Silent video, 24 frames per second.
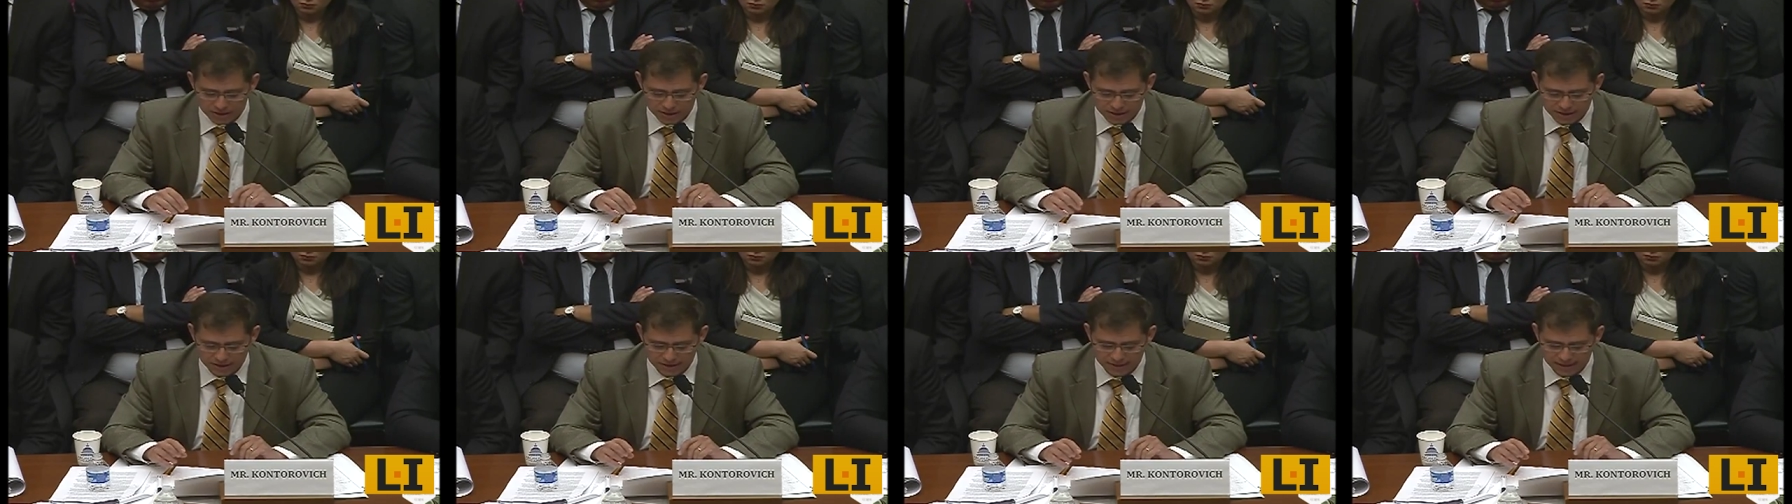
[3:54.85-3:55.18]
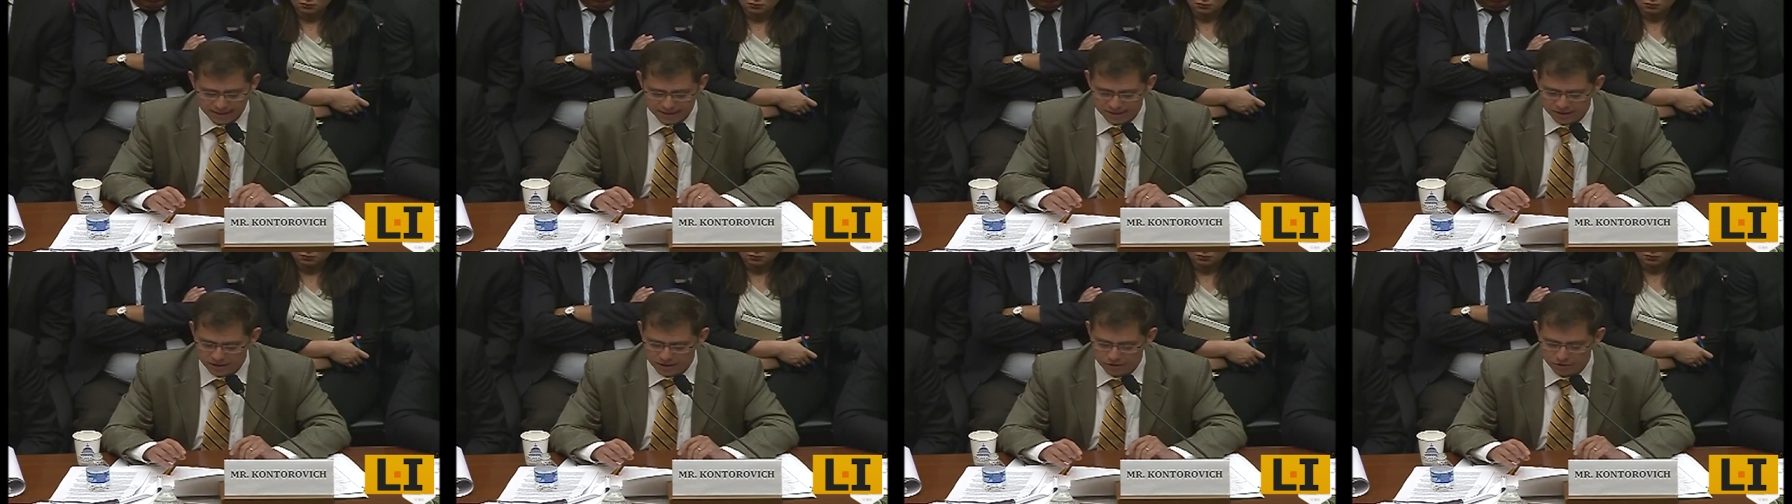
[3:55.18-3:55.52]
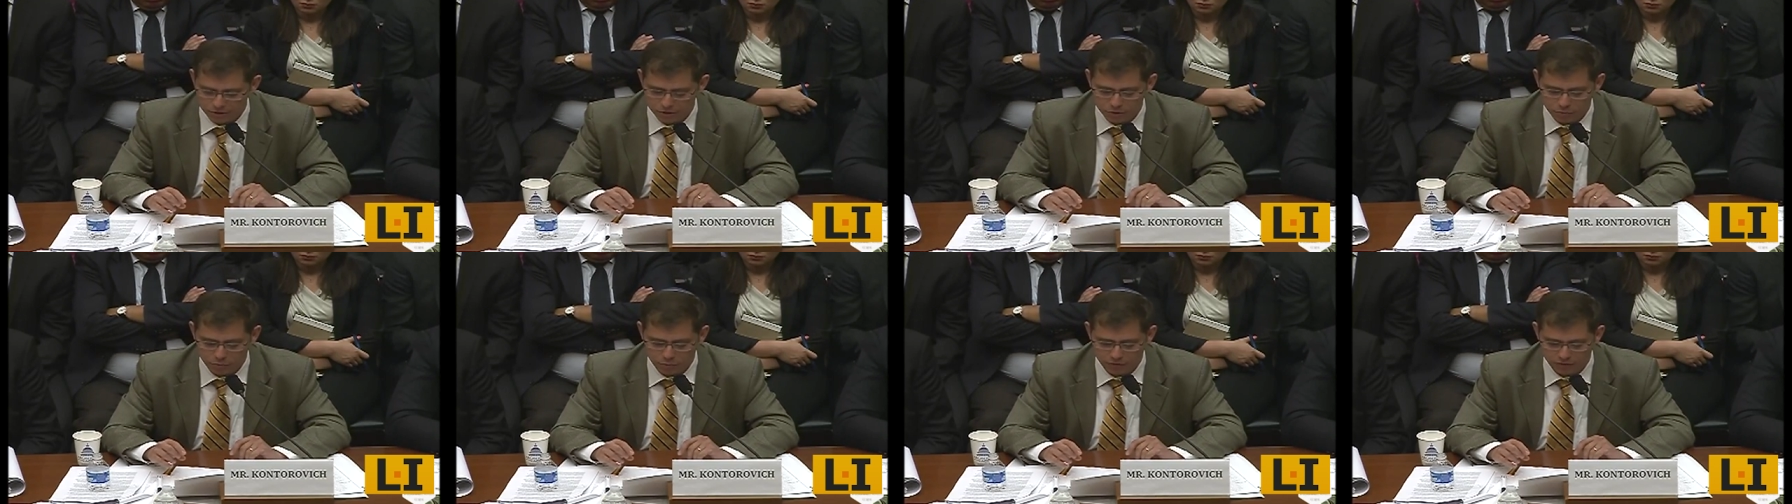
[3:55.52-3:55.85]
is
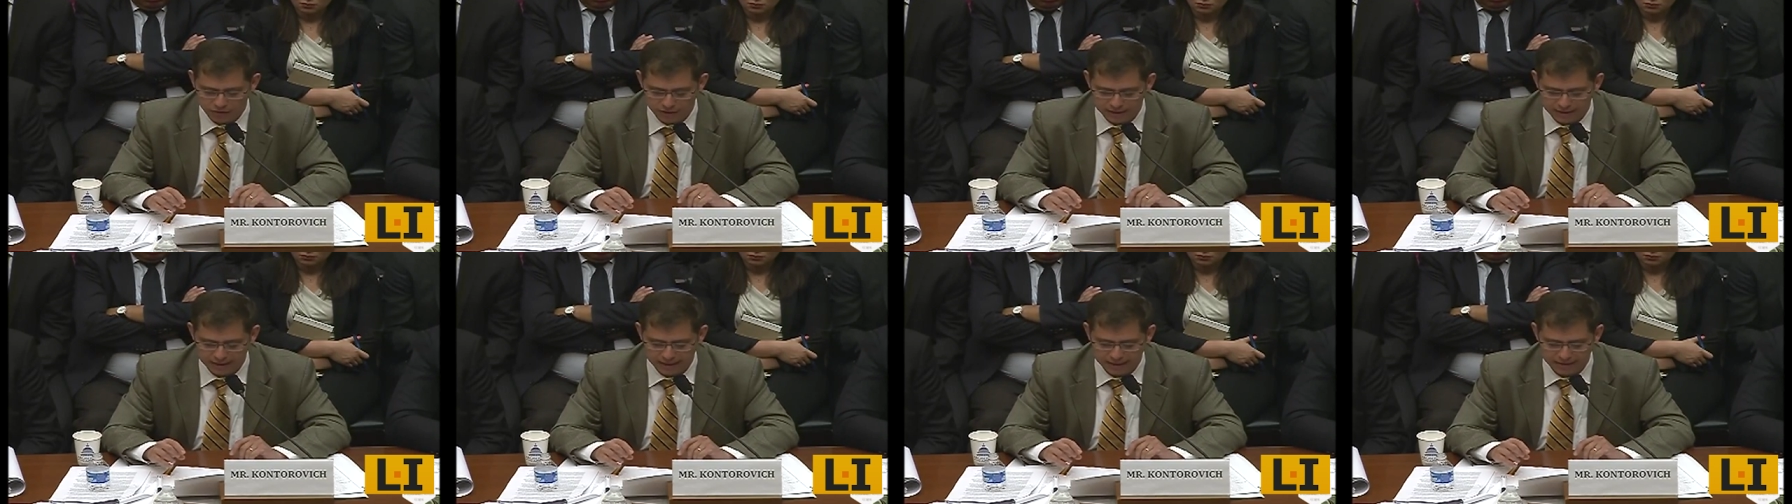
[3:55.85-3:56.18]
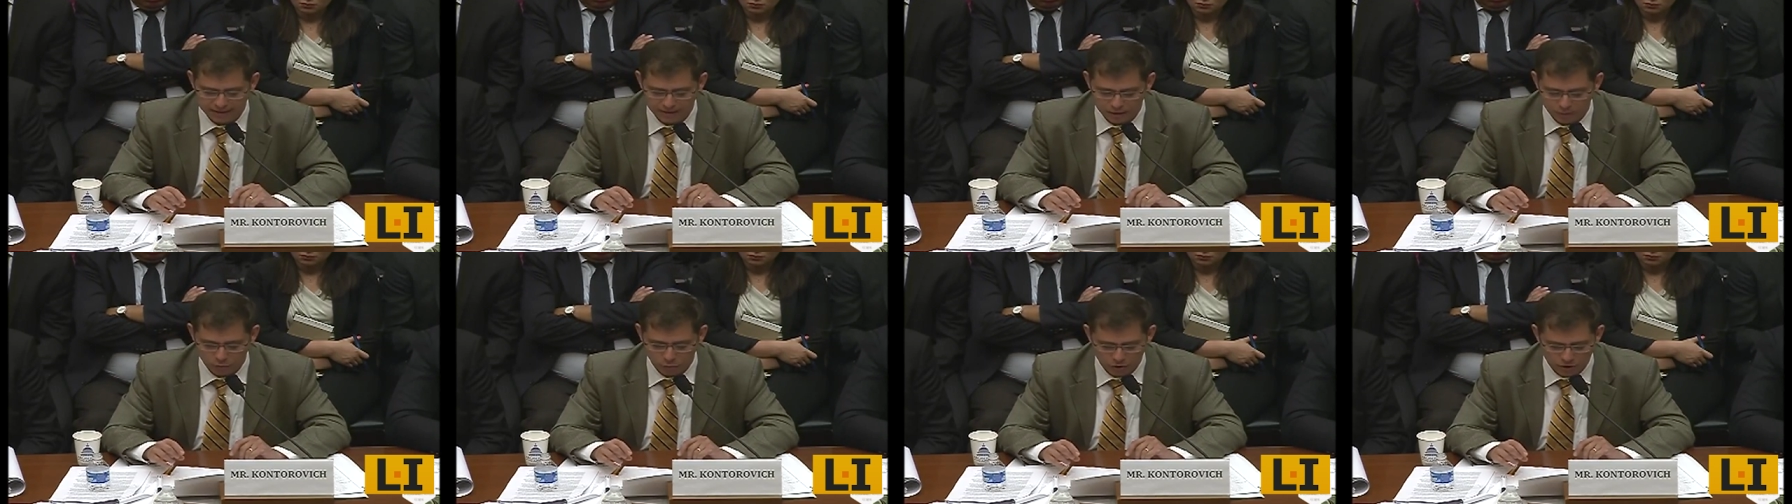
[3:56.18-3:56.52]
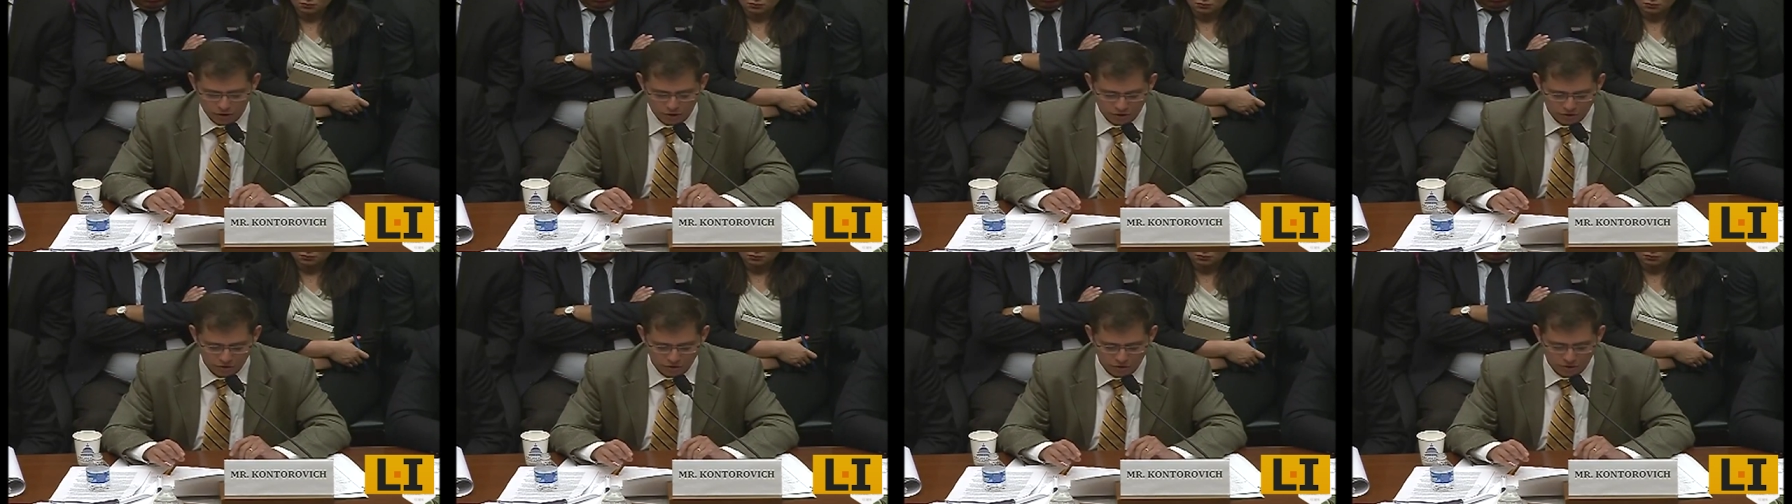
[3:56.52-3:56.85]
necessary to prevent
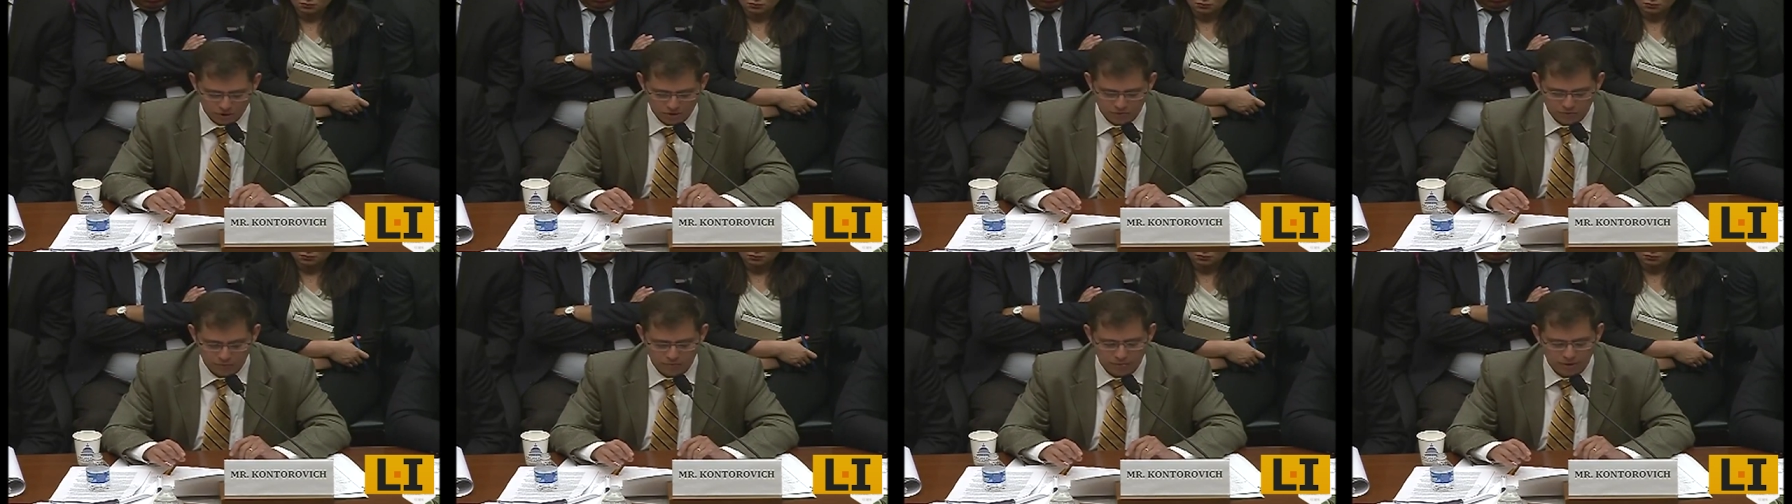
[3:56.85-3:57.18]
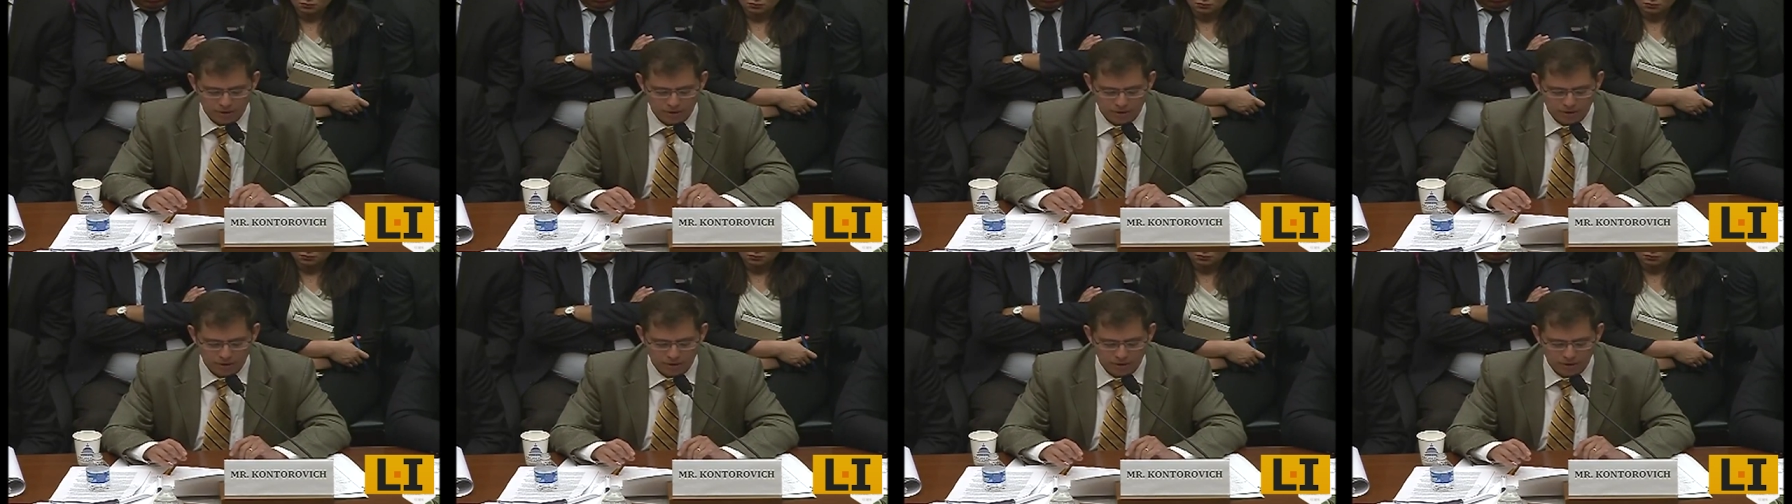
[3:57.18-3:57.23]
anti-boycott laws from